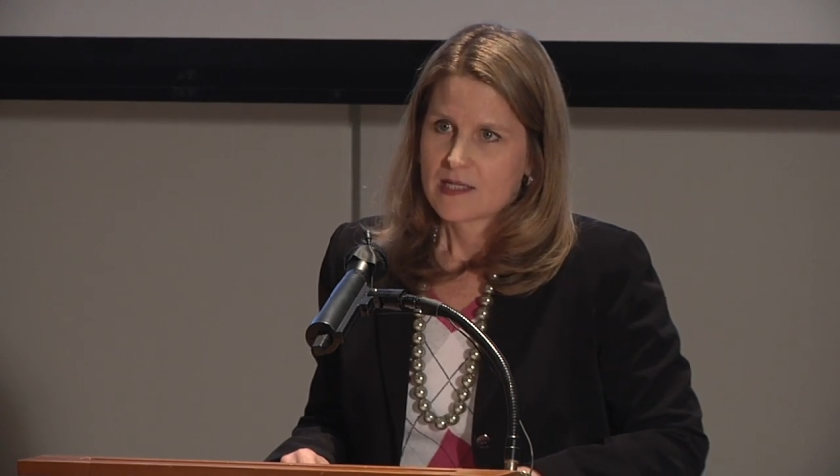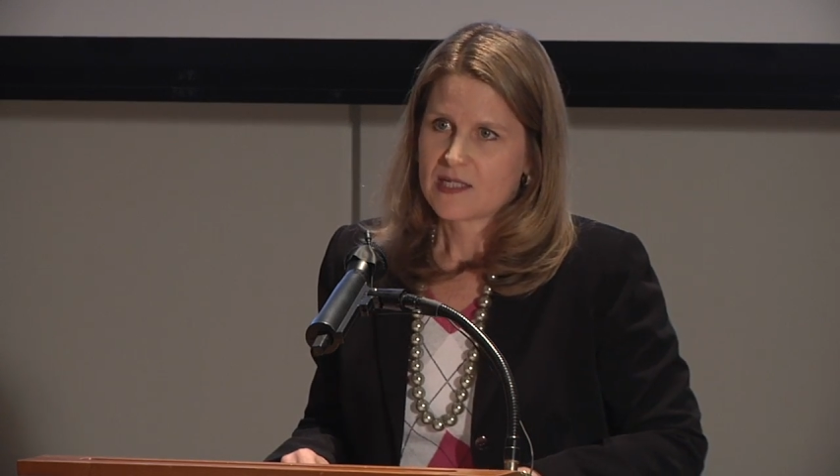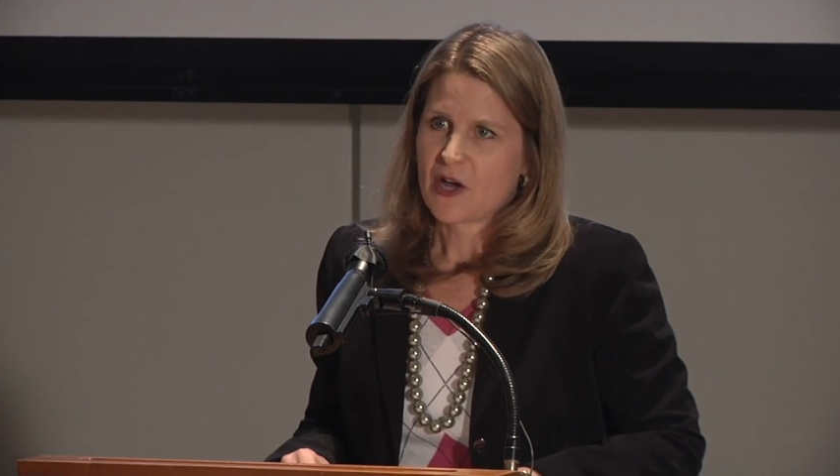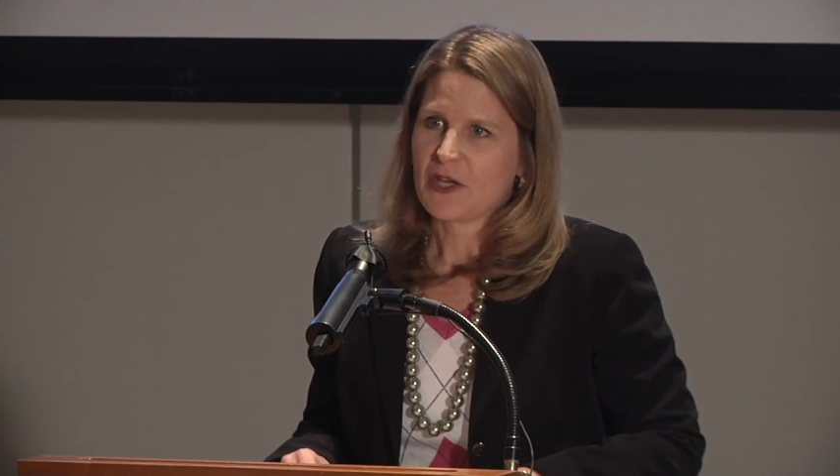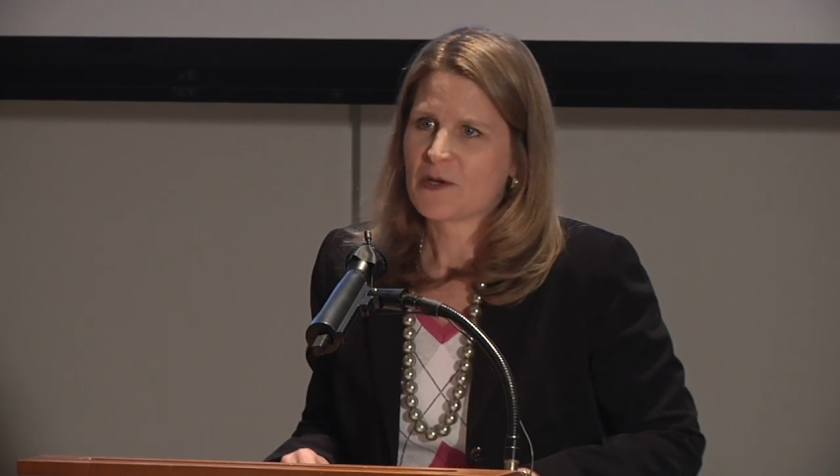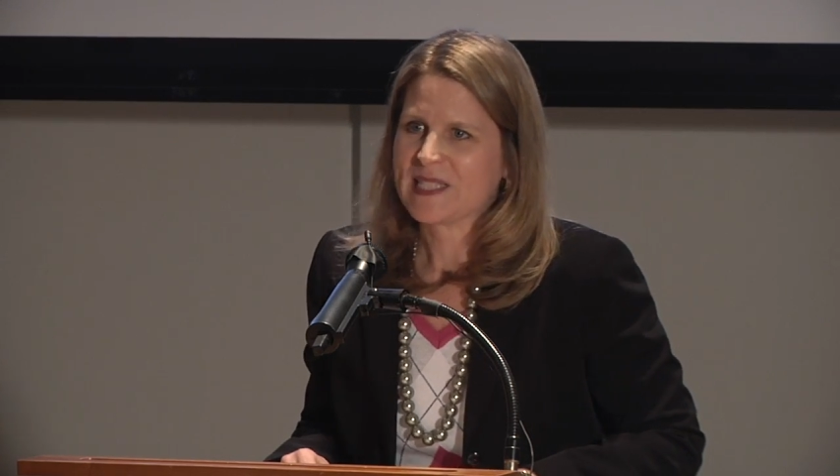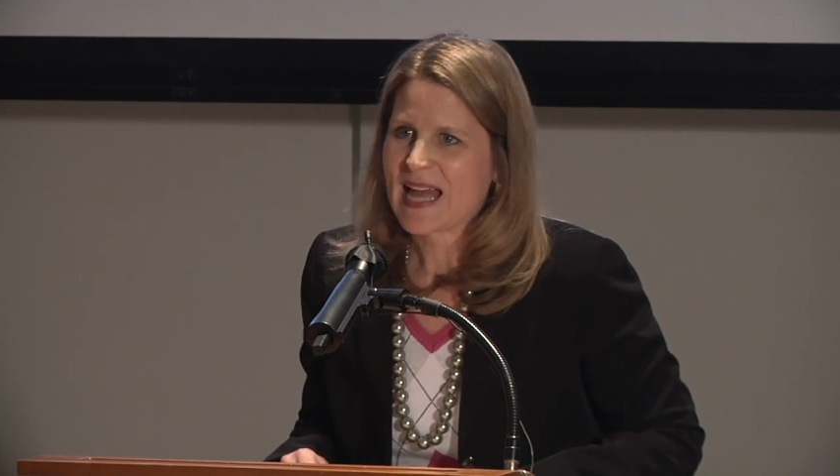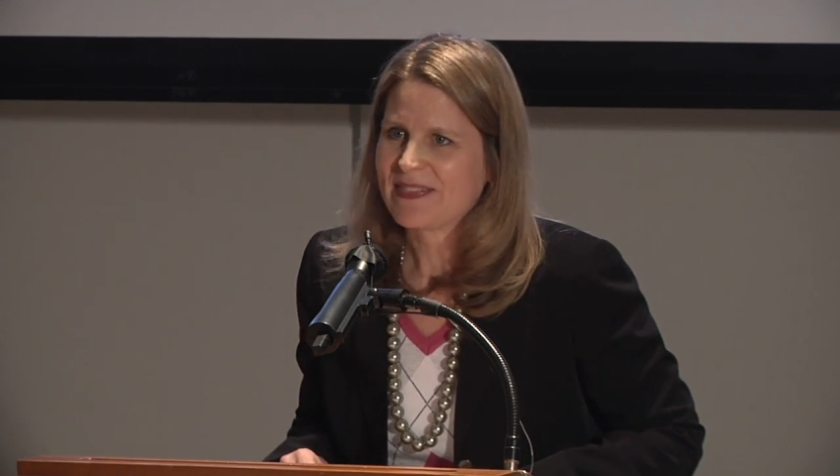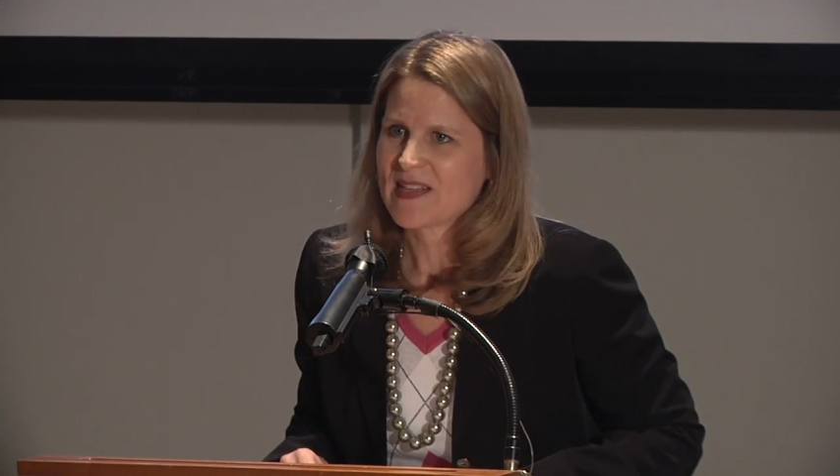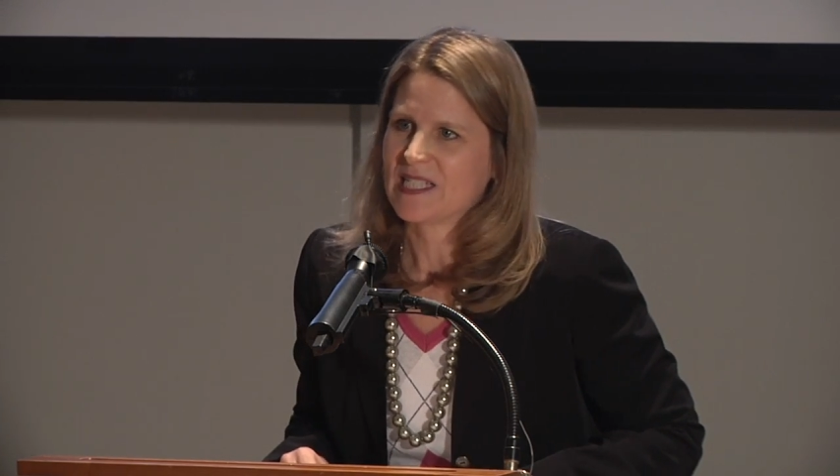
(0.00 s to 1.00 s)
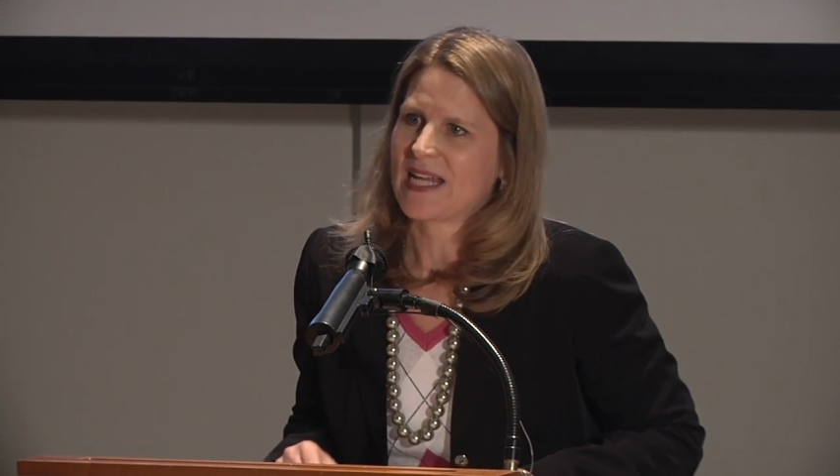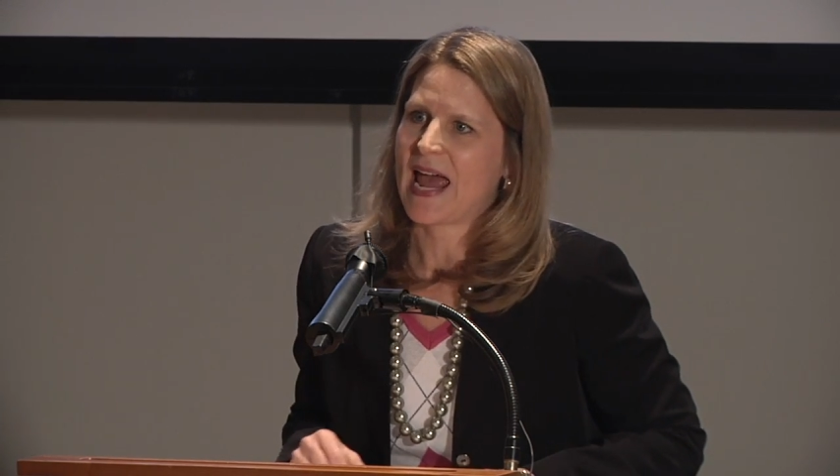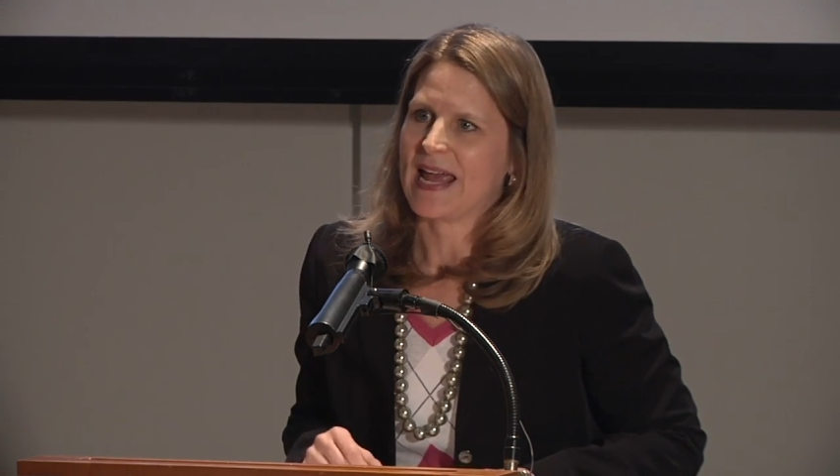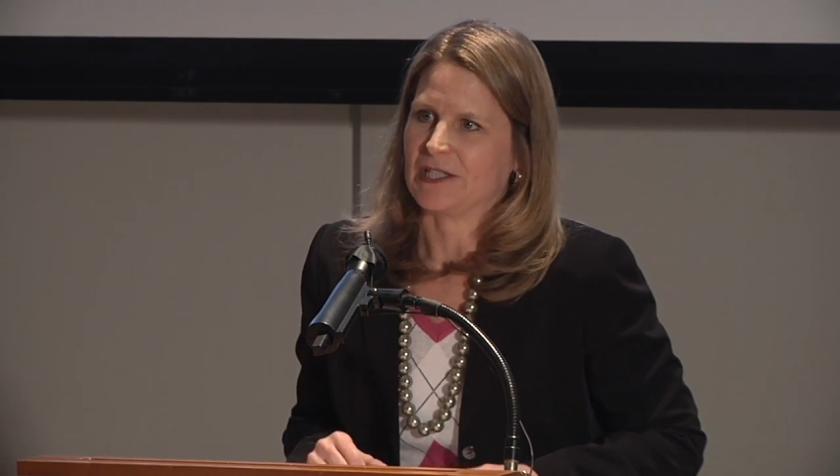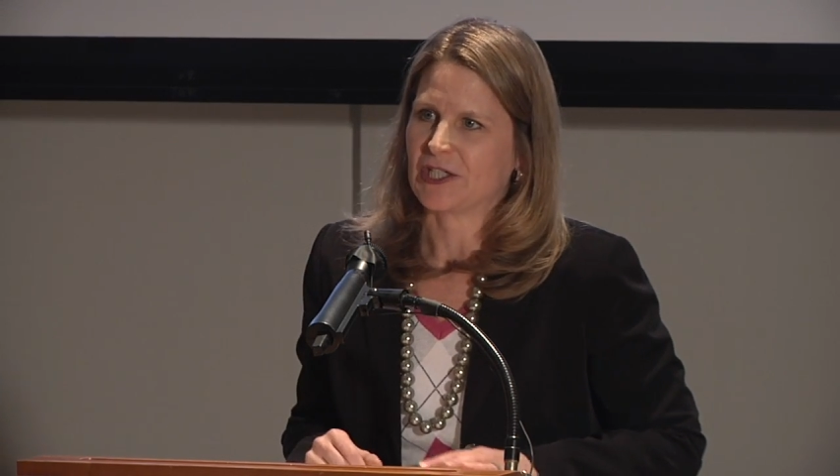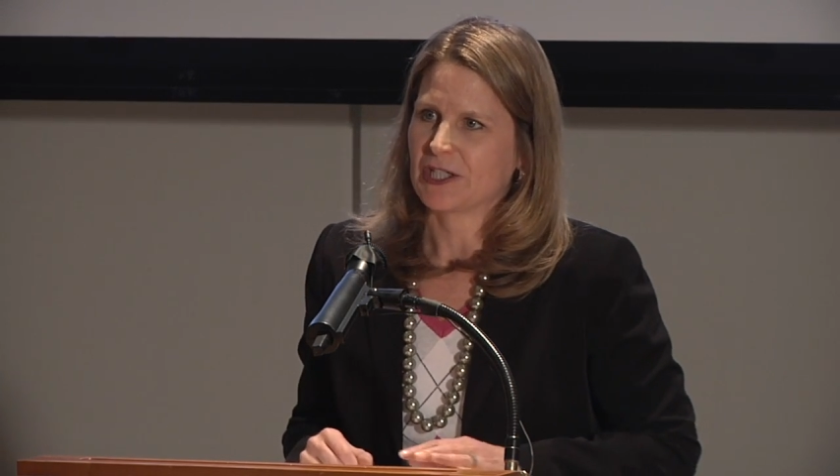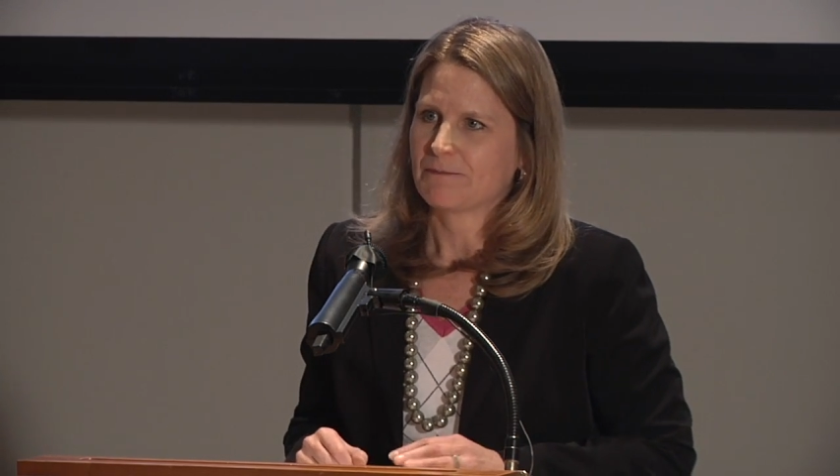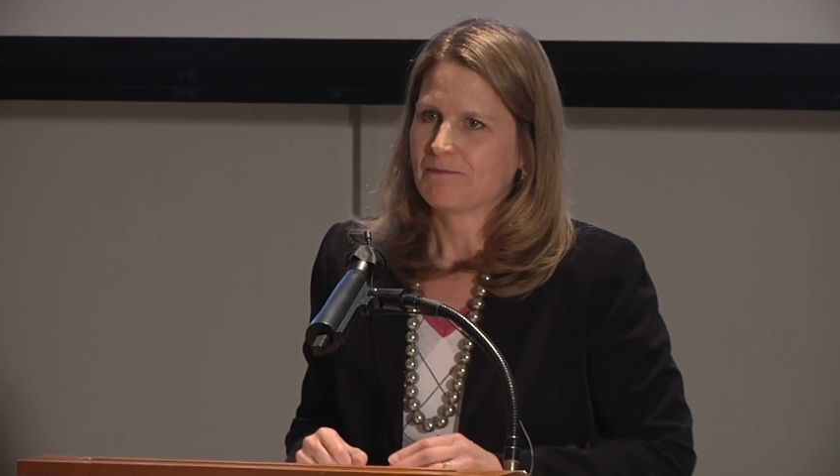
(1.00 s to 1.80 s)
So you set the stage.